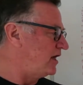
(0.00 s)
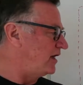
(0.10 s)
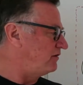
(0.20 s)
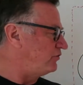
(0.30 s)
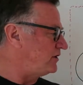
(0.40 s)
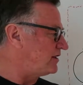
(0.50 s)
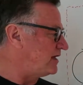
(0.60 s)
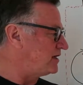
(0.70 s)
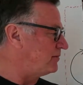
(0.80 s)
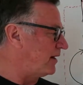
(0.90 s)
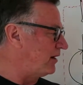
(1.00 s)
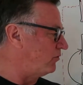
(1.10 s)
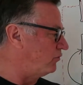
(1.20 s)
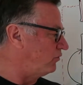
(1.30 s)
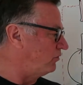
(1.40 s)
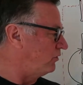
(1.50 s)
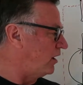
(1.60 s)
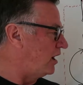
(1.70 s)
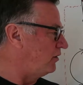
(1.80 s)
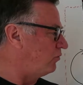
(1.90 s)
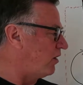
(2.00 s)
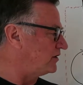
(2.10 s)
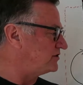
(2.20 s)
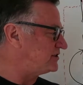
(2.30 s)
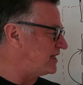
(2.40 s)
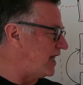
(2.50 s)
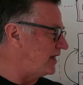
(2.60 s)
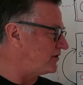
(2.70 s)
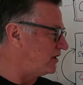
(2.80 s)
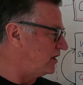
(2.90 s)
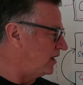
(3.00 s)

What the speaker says: And if we think about one set